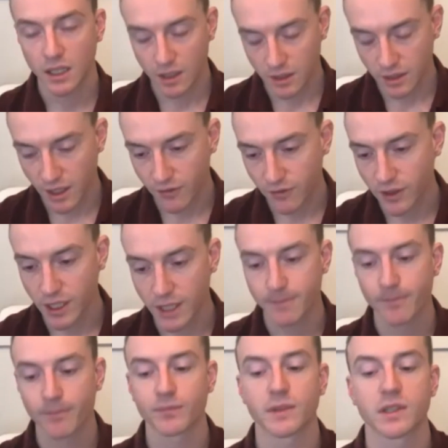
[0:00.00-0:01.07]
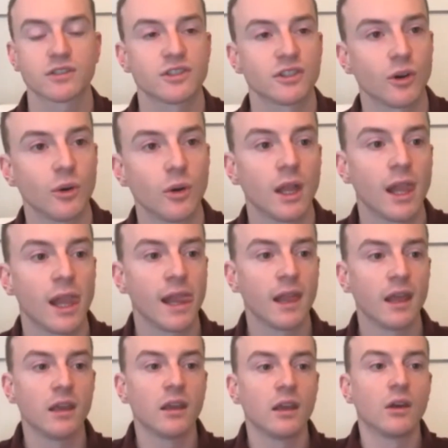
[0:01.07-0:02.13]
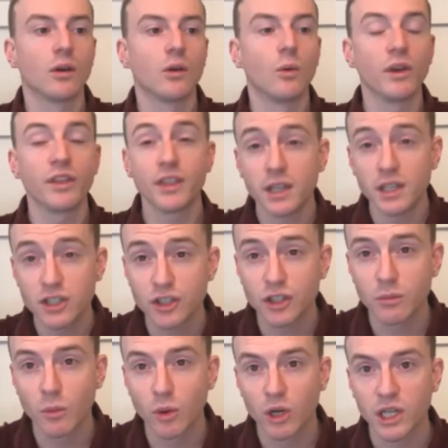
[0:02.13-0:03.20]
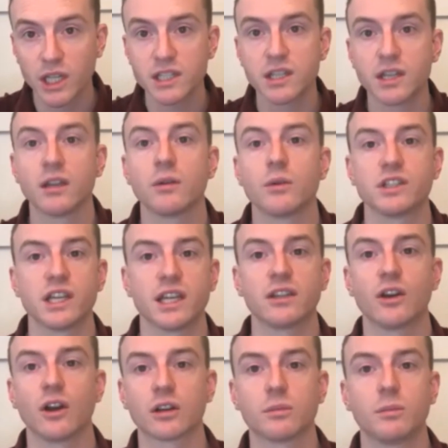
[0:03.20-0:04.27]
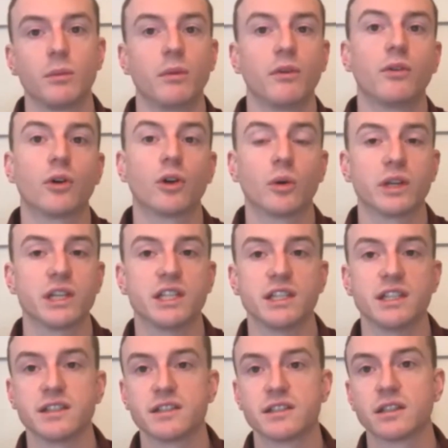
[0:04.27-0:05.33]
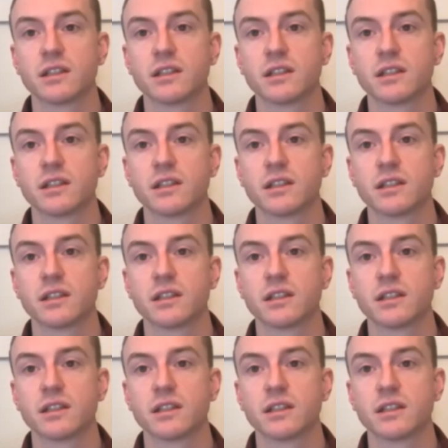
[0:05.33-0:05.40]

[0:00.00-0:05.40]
Definitely. So with an insured mortgage, which I talked about before, which is